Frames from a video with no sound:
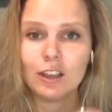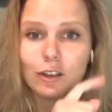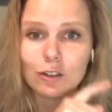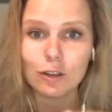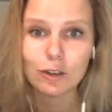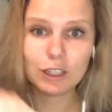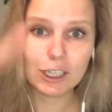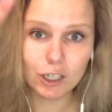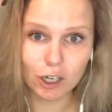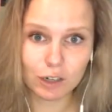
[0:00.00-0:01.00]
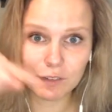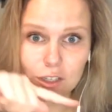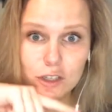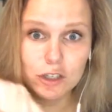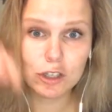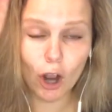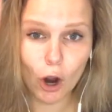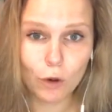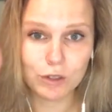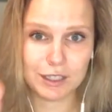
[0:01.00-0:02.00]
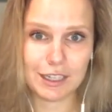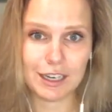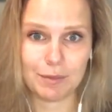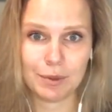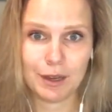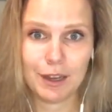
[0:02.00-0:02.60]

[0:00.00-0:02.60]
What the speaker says: your learning curve is so steep